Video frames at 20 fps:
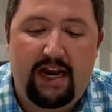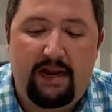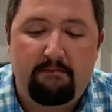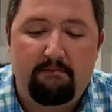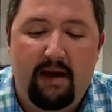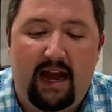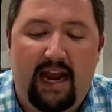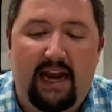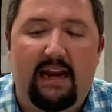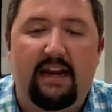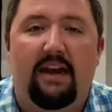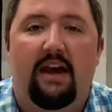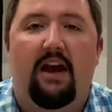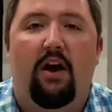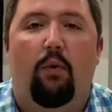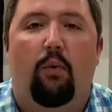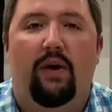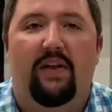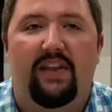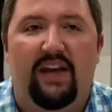He made
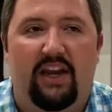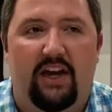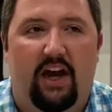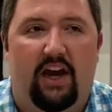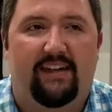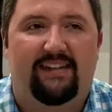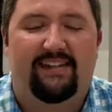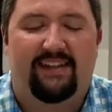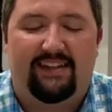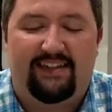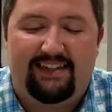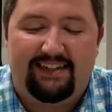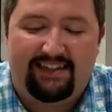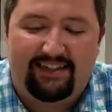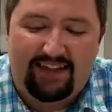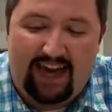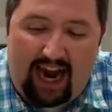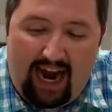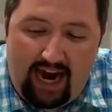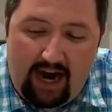within us a
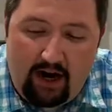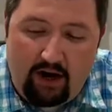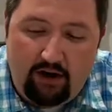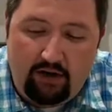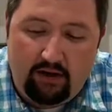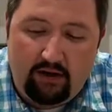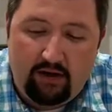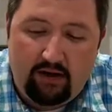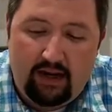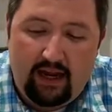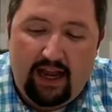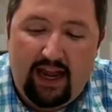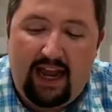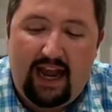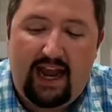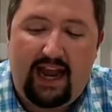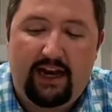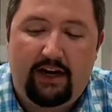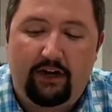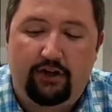desire
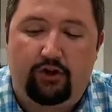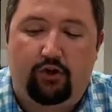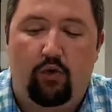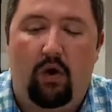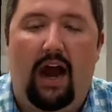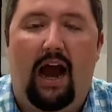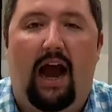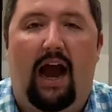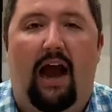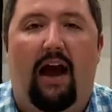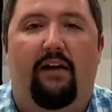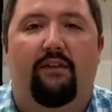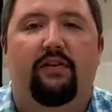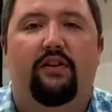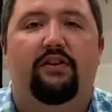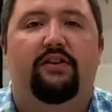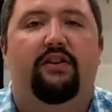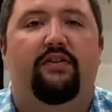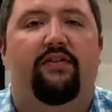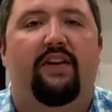and a
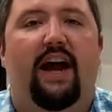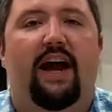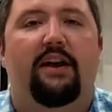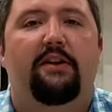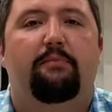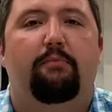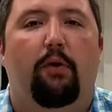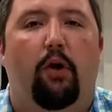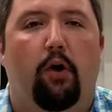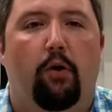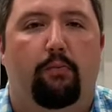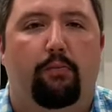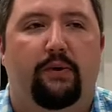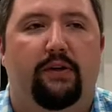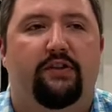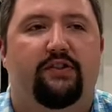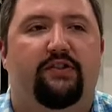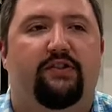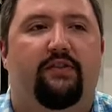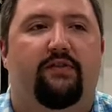drive to find
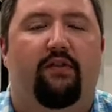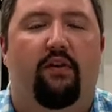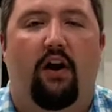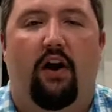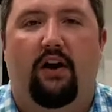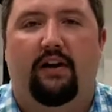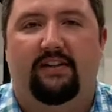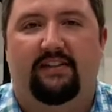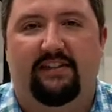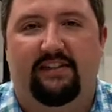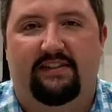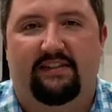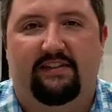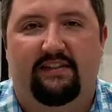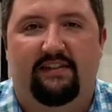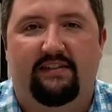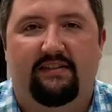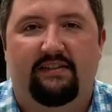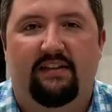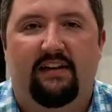purpose for our
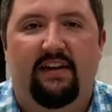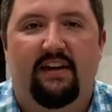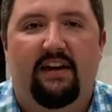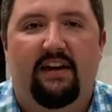existence.